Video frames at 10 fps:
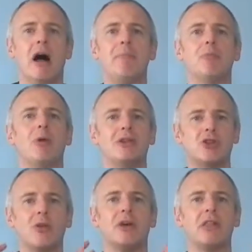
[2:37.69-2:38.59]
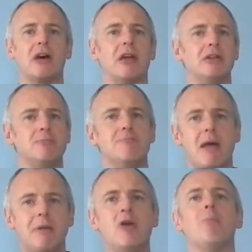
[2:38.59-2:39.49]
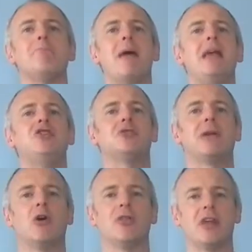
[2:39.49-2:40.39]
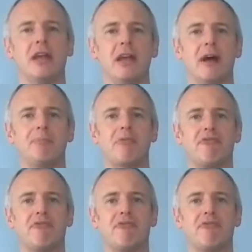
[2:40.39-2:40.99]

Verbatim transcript: um, where it's got the, it's maybe not majoring on the um,